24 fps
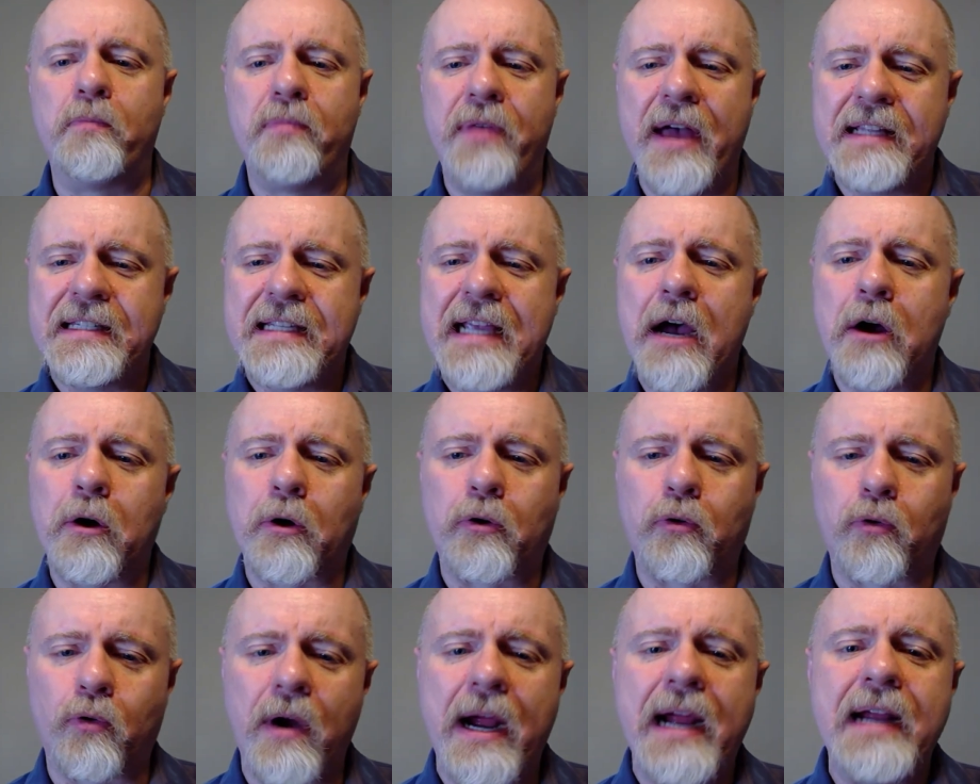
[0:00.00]
that's how
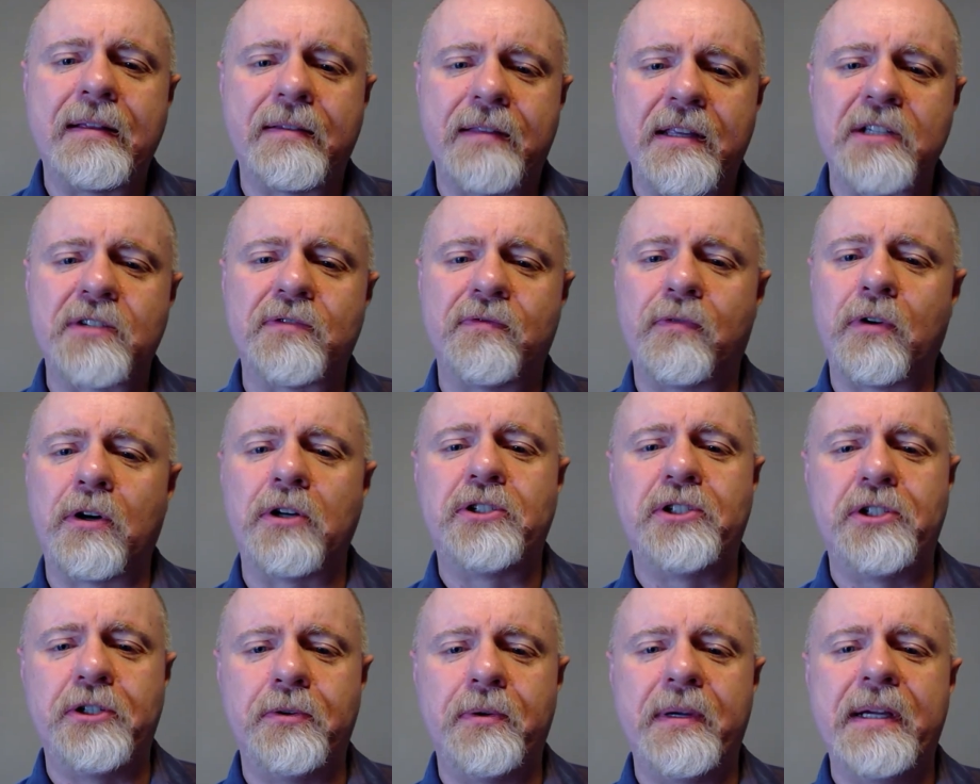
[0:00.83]
great this
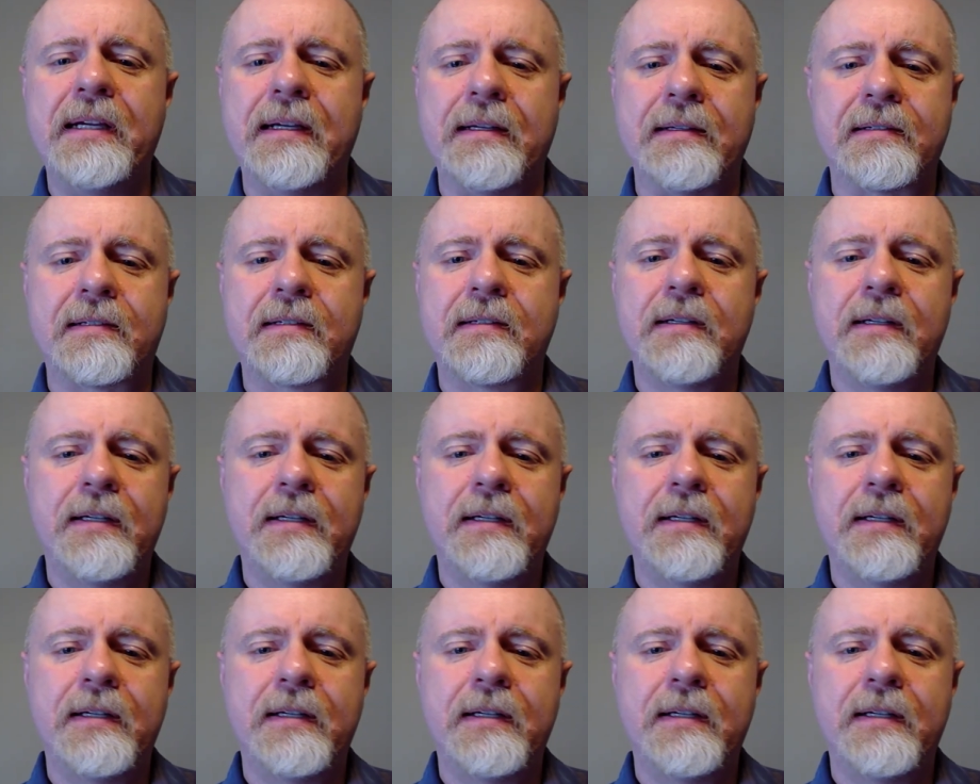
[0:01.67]
virtue is.